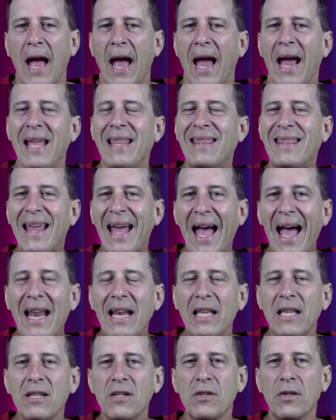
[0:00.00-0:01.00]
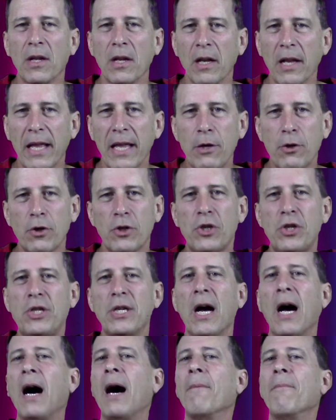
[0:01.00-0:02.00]
And that is the leader's
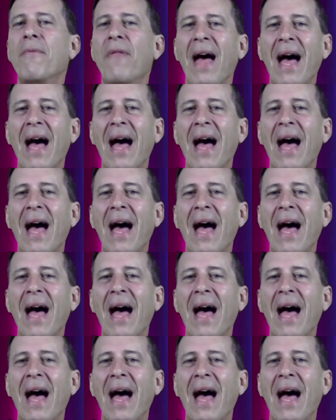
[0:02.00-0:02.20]
job.